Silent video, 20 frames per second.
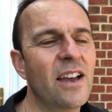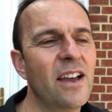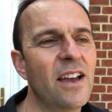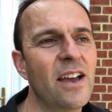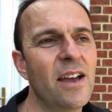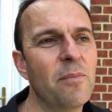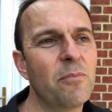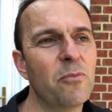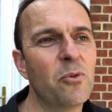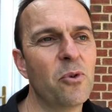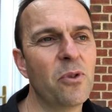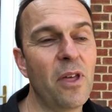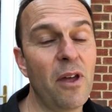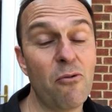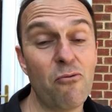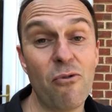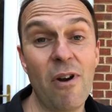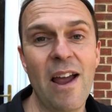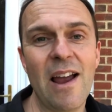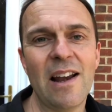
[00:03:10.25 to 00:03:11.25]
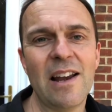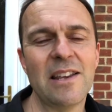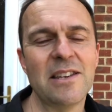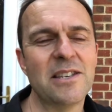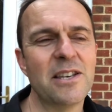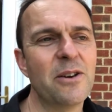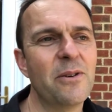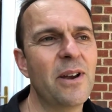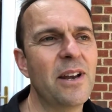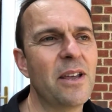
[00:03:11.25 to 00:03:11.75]
or they
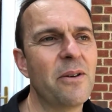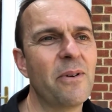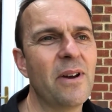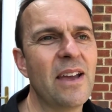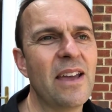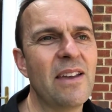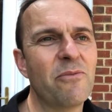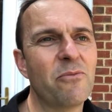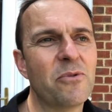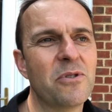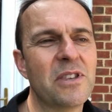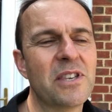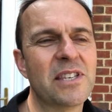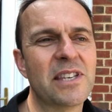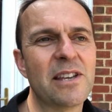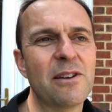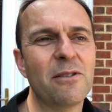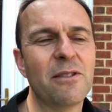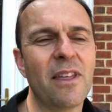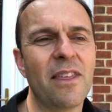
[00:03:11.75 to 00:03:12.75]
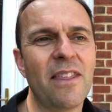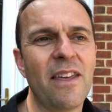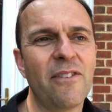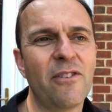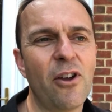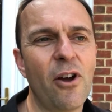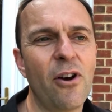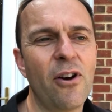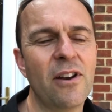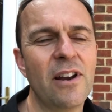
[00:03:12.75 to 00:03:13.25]
rarely do anyway, even with the skill that
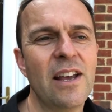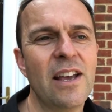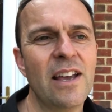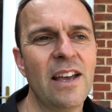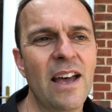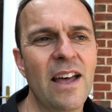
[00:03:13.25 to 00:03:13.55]
they've got.